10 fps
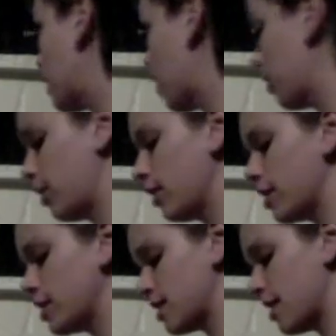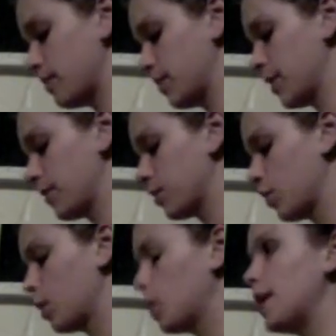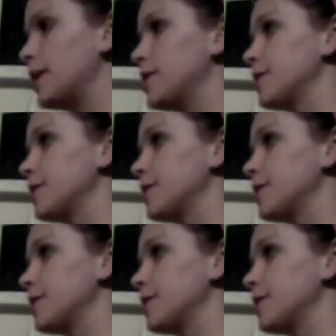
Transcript: third number. What do I do?